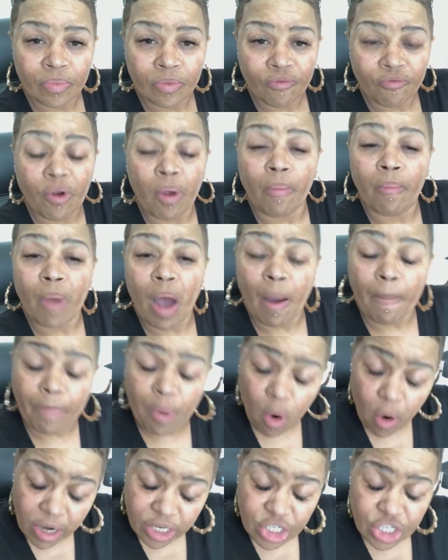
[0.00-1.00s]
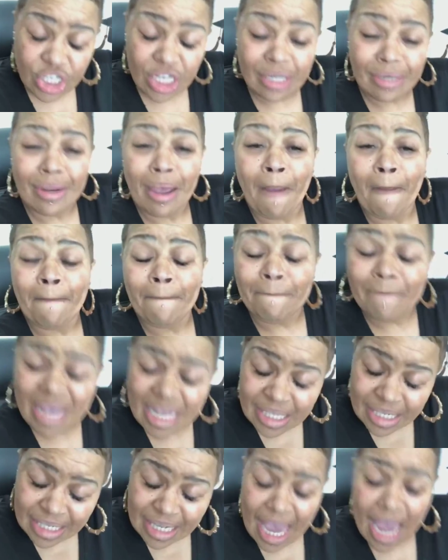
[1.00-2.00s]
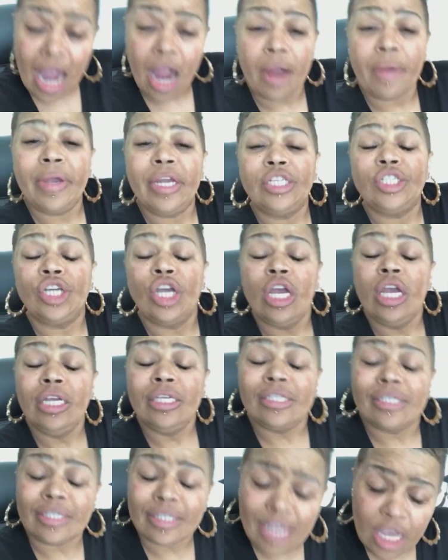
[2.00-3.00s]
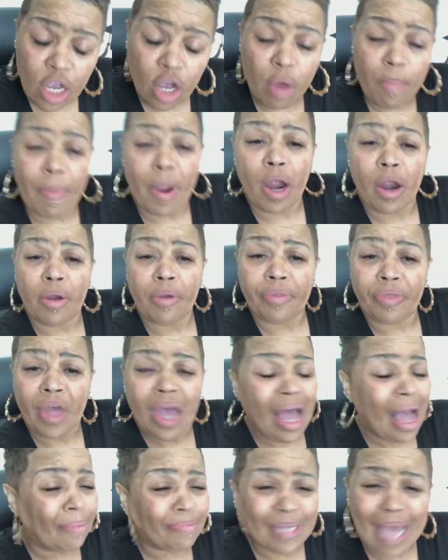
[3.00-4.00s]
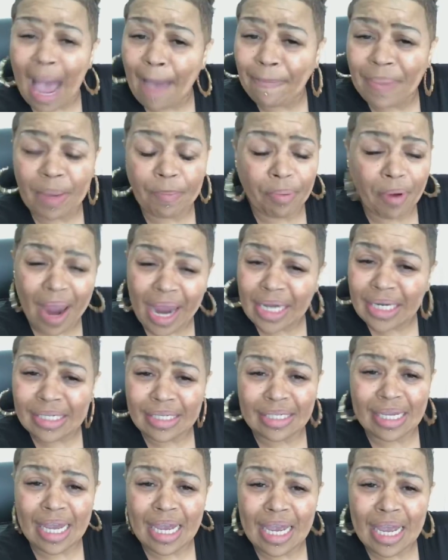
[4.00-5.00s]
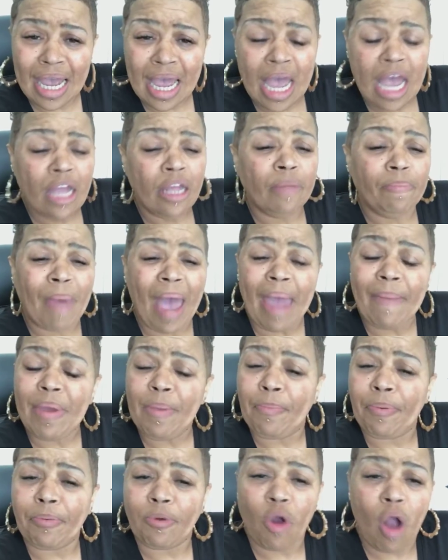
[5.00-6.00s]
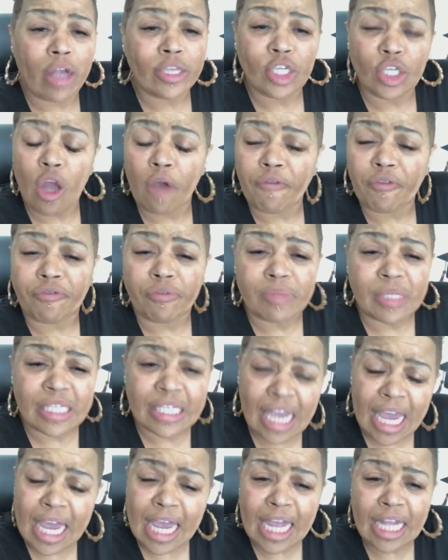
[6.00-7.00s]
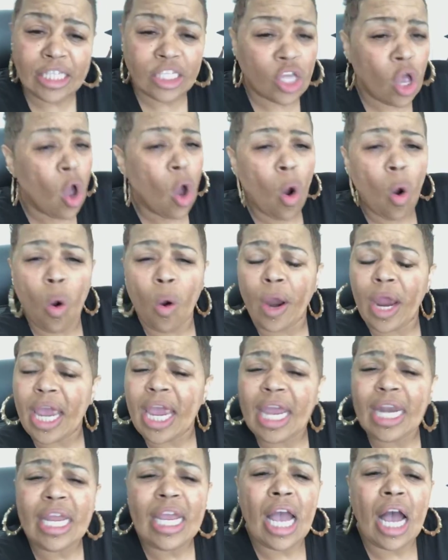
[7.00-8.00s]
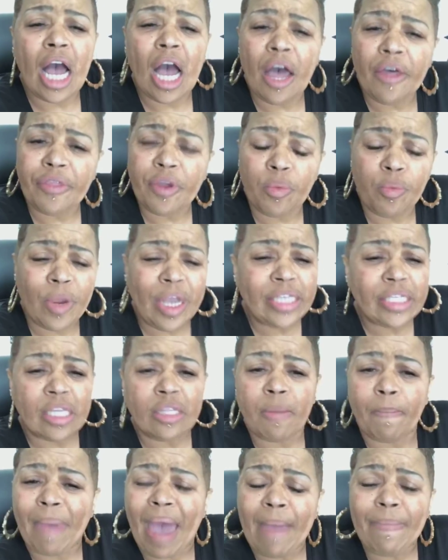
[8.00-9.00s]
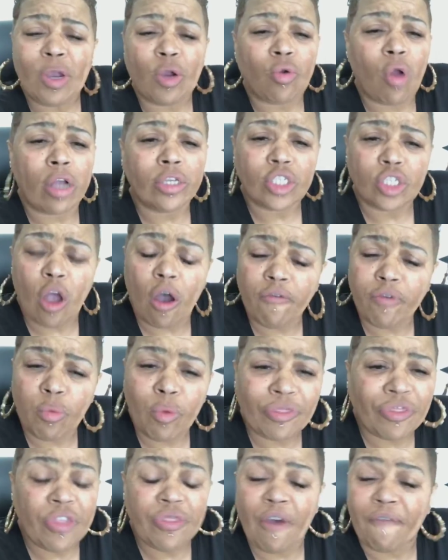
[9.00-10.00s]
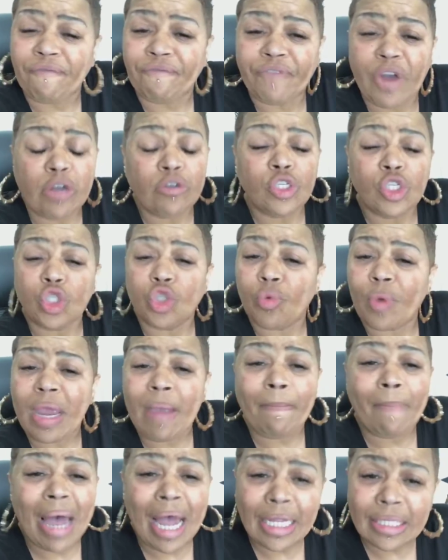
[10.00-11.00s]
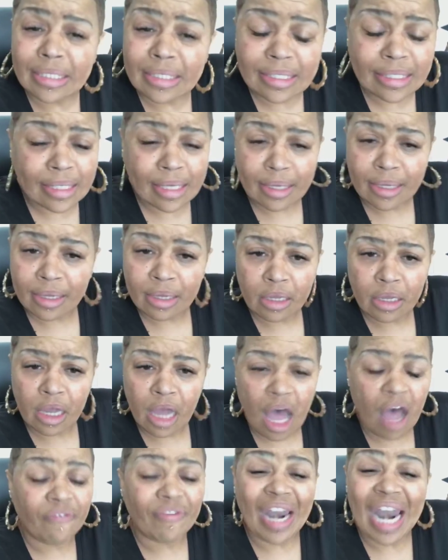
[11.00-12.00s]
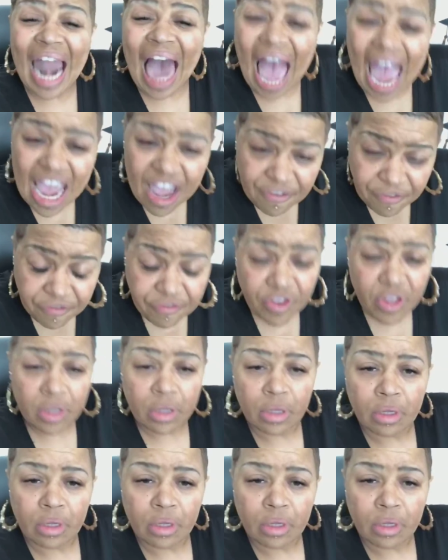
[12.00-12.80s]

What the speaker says: from abortion, miscarriage, stillbirth, ectopic pregnancy, baby crossing over from SIDS, or any other reason the baby crossed over within the first 3 months of life,